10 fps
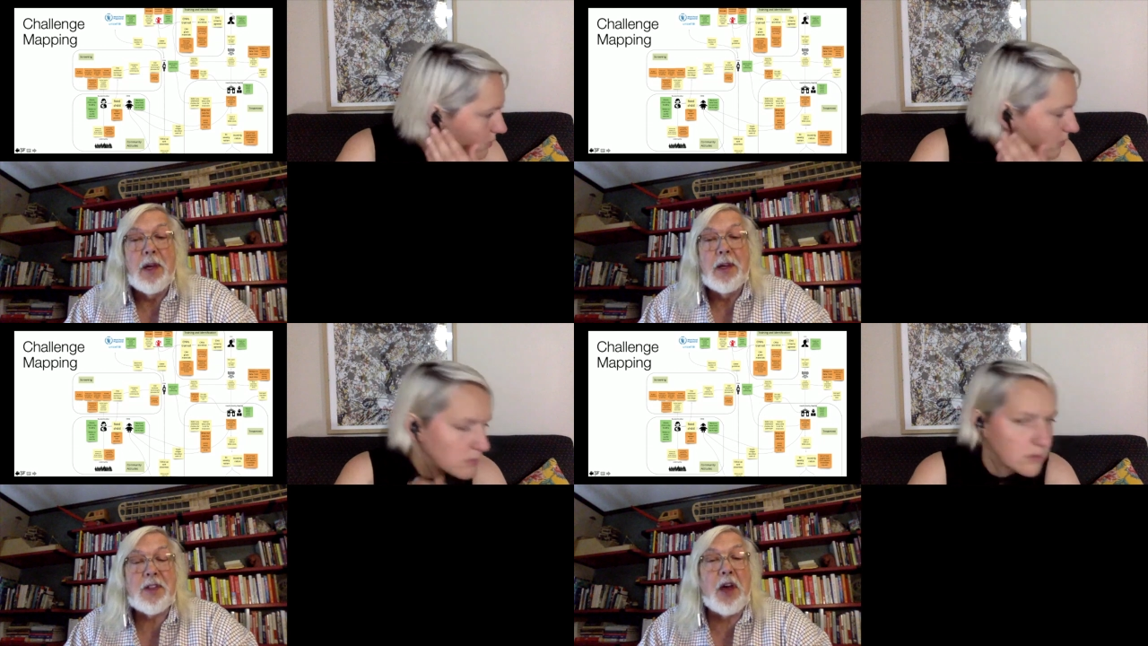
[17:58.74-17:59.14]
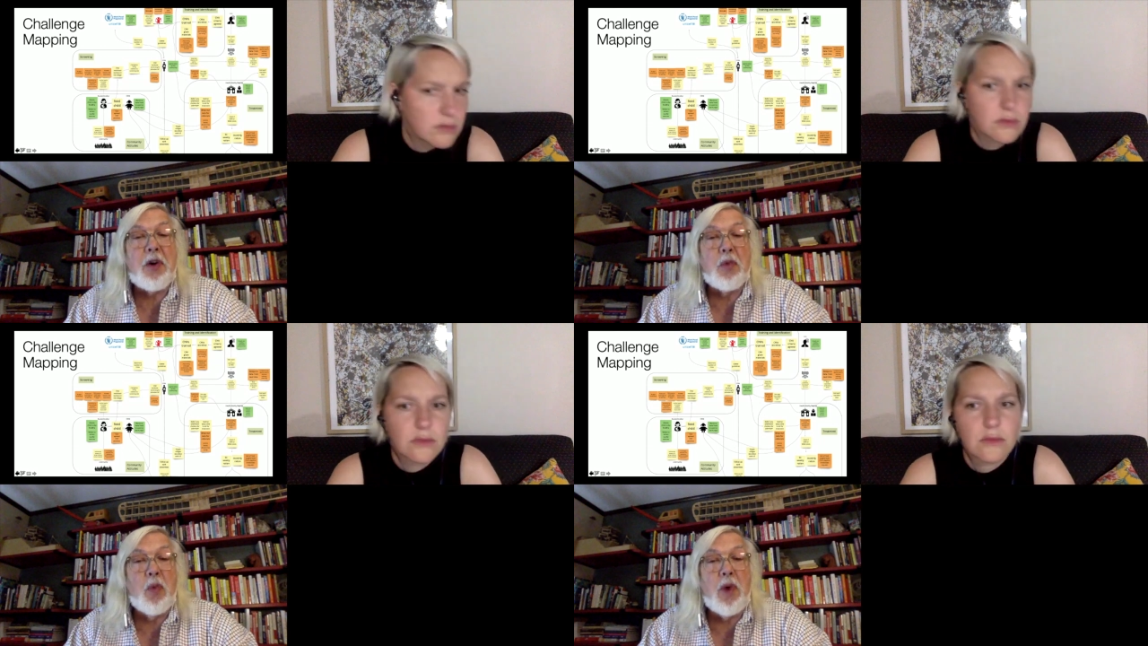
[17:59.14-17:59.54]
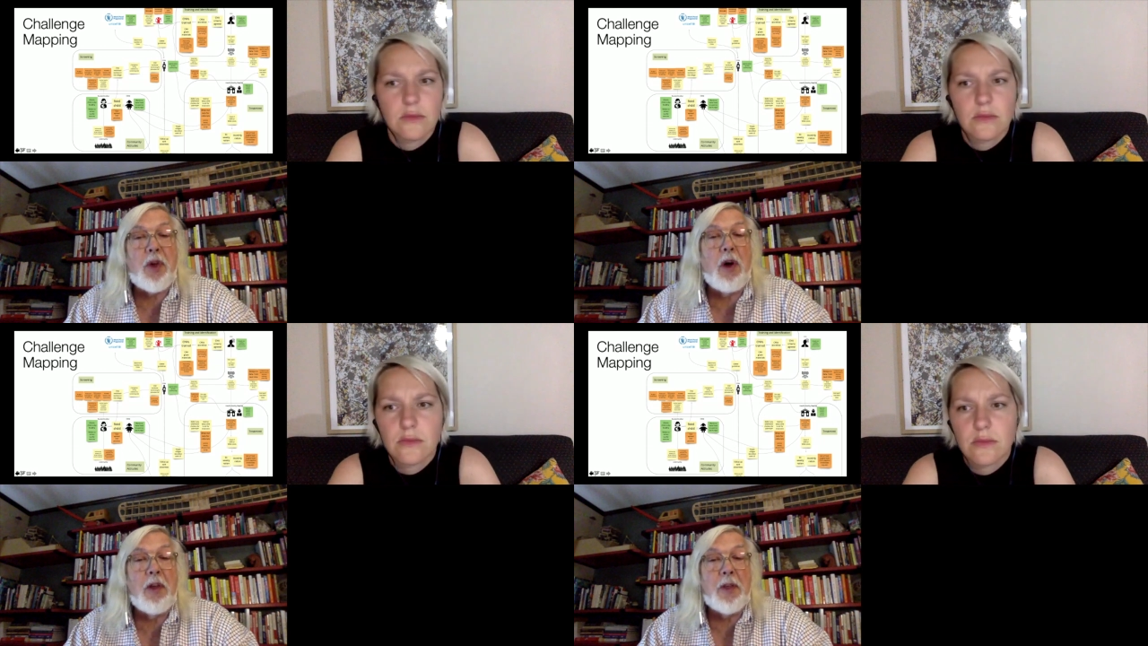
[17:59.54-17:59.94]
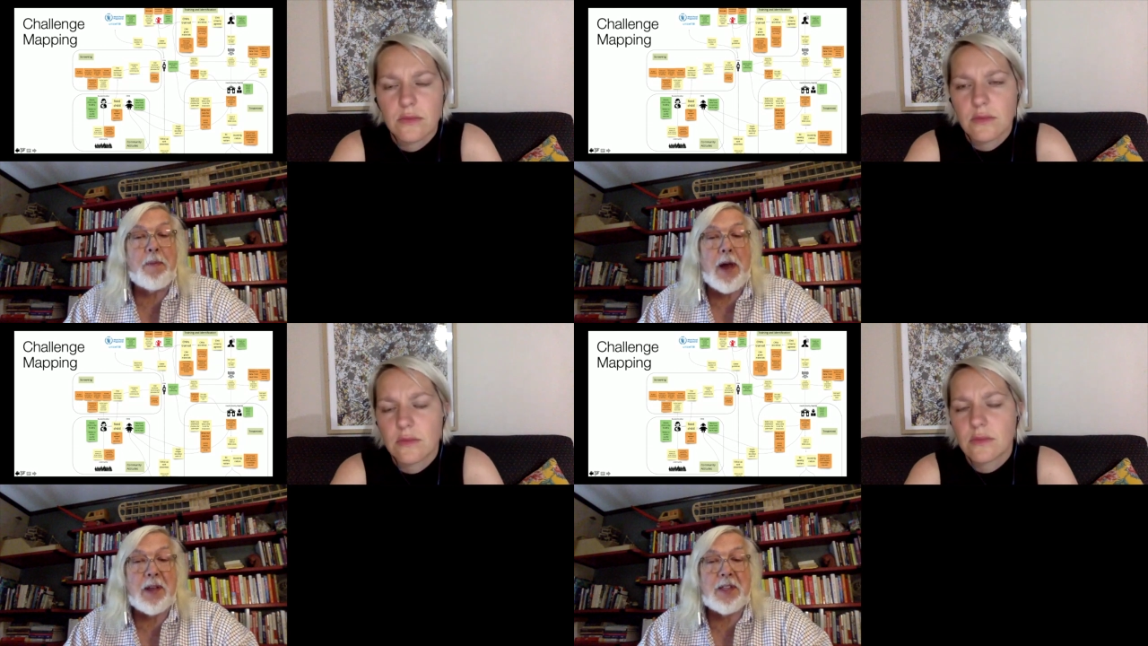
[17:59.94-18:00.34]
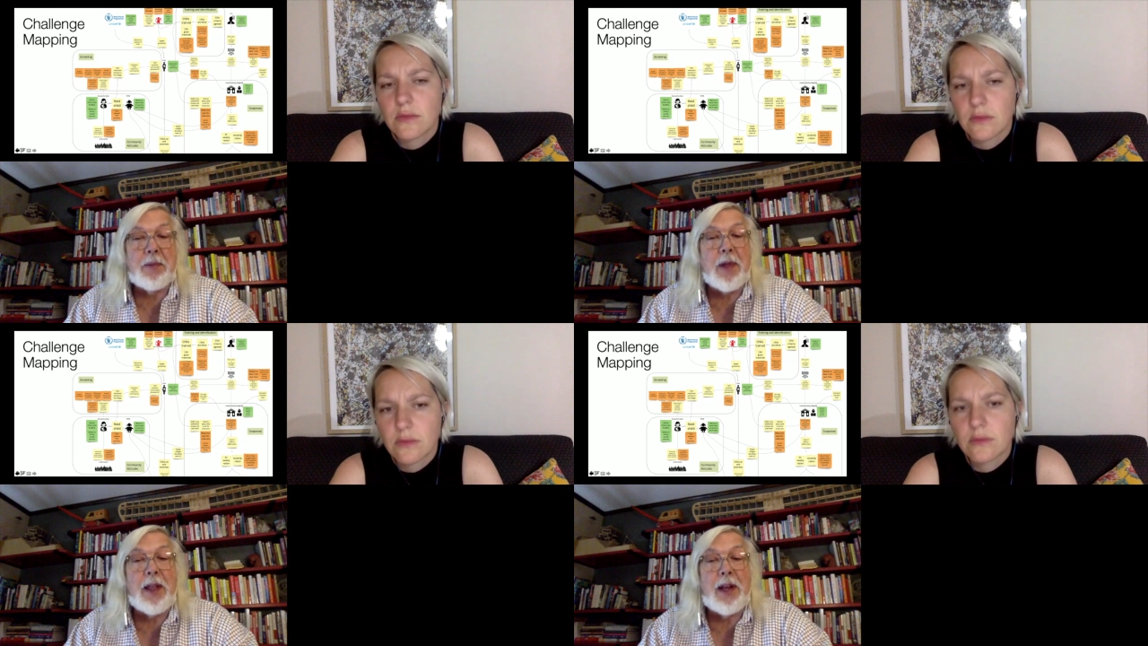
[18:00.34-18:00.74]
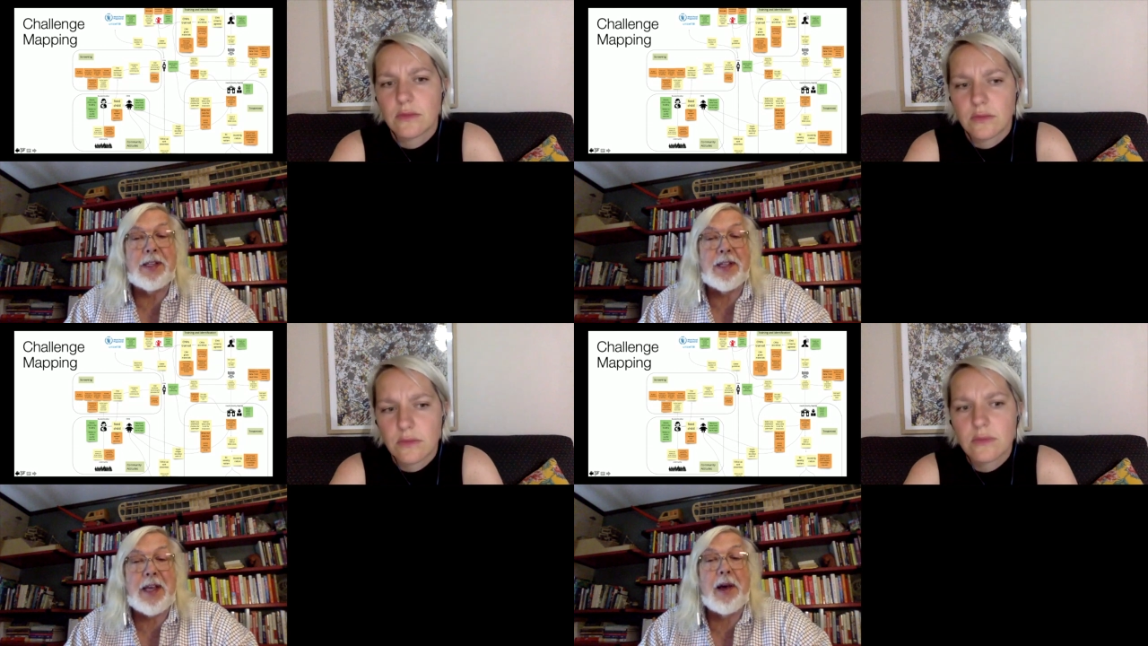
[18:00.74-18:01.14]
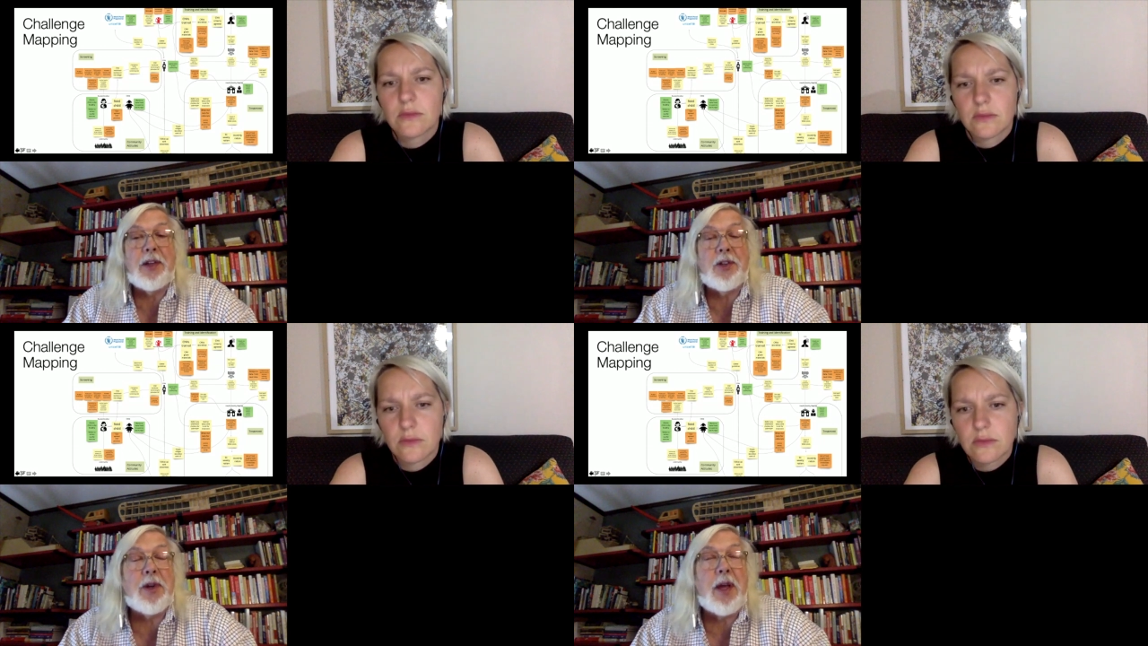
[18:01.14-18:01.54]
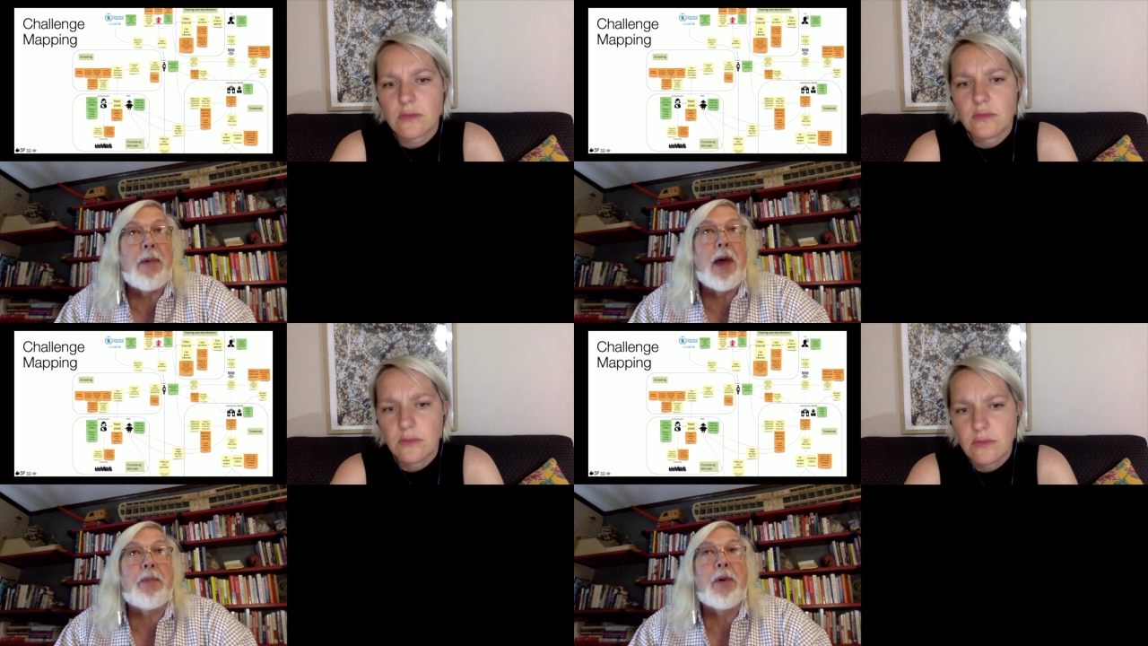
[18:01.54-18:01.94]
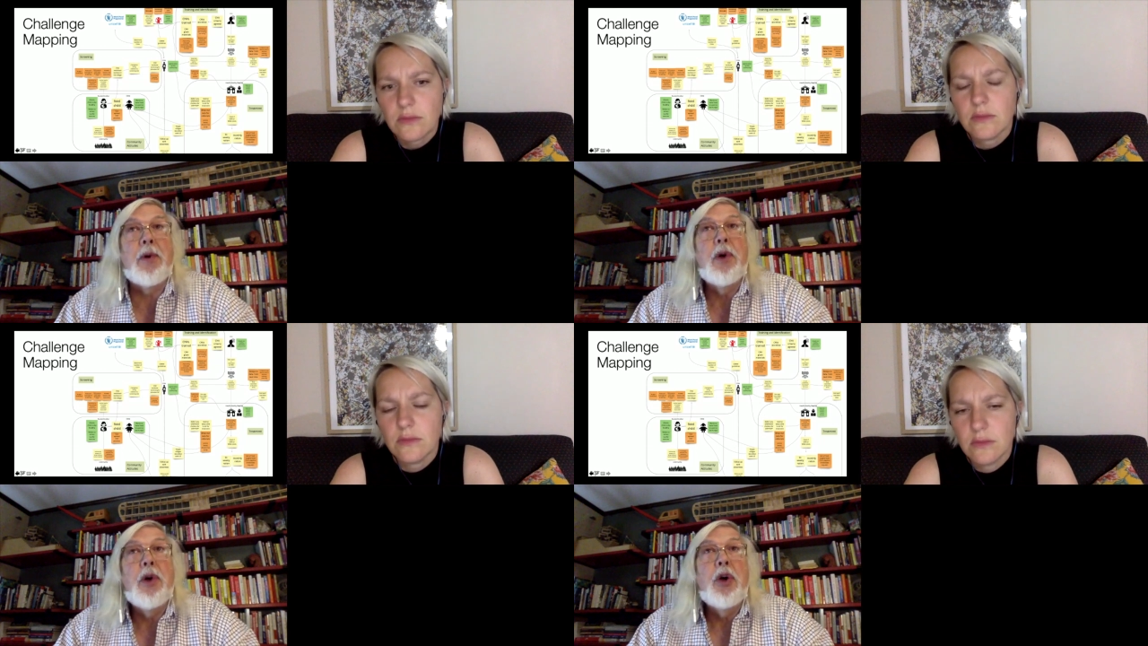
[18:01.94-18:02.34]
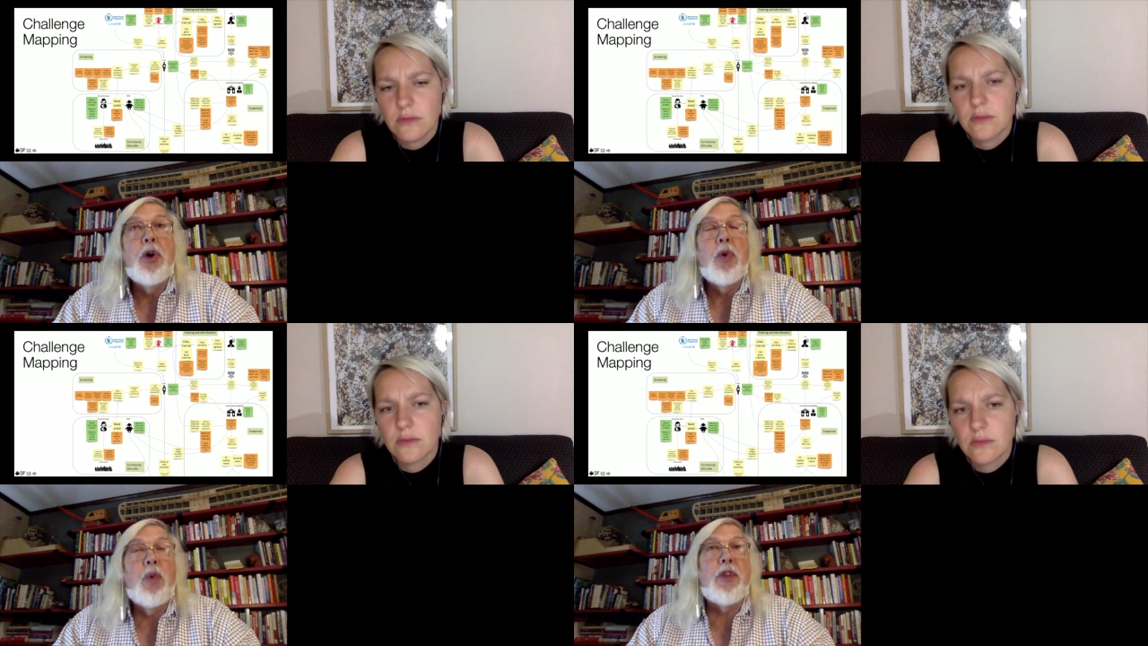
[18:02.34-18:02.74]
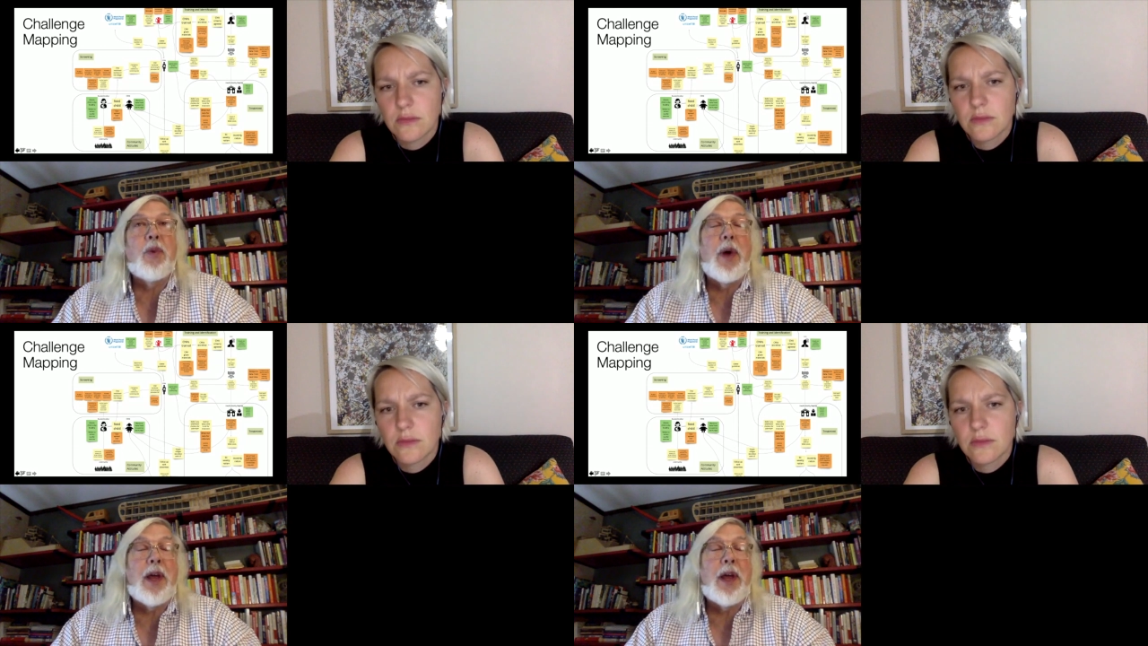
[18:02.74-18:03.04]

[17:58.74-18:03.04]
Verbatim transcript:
Speaker 1: So with all the possibilities, how did you come up with a way to